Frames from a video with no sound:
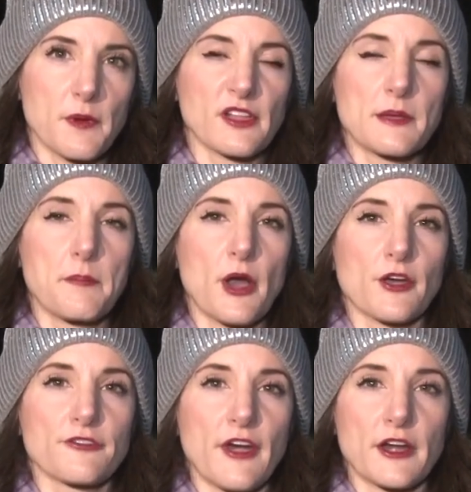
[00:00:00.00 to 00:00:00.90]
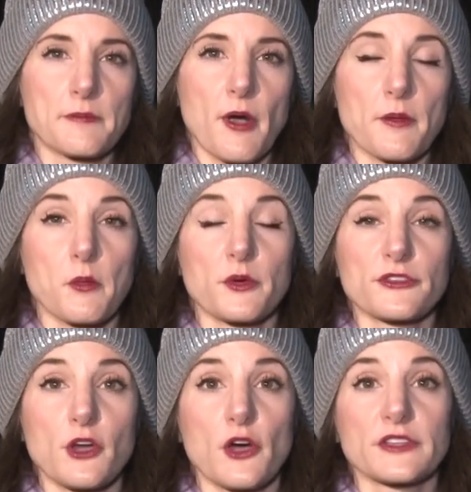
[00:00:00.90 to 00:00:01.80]
Brooklyn Park Fire Department
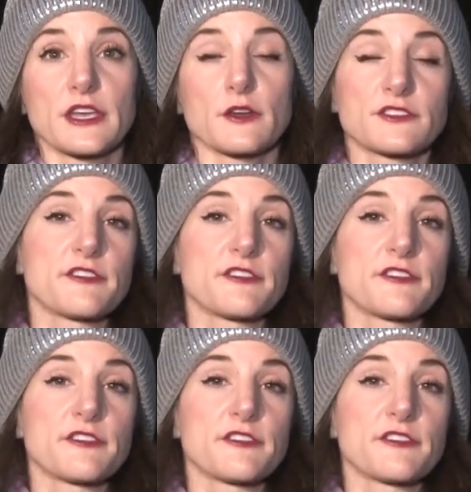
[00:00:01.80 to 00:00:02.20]
was called here